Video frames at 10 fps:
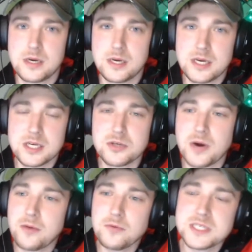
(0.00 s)
So
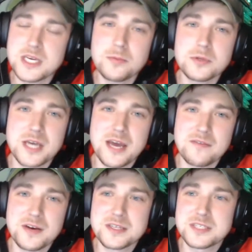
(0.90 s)
I was able to have
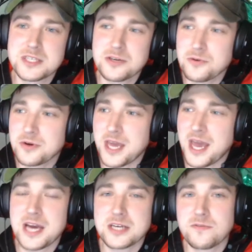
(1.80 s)
a zero
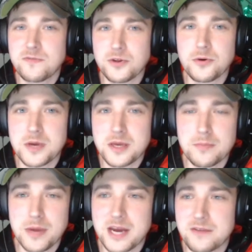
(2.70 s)
cash flow
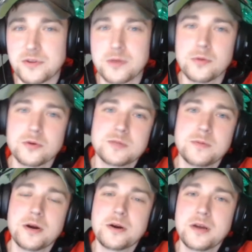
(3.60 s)
impact for the most
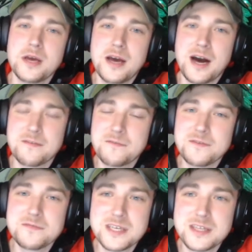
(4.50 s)
part on
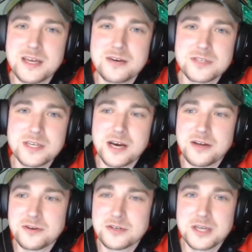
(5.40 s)

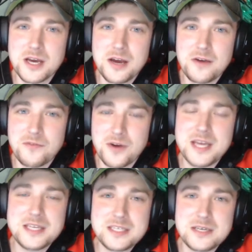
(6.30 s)
$15,000 for
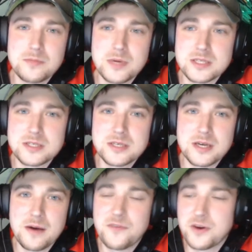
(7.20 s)
18 months,
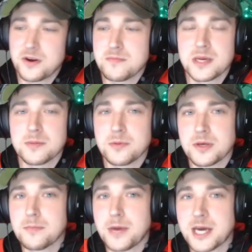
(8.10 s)
a very minimal
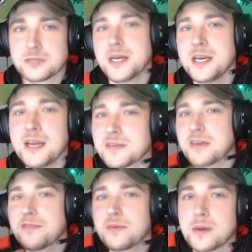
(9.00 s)
impact. So I didn't have to
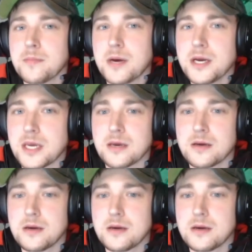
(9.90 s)
give up my money.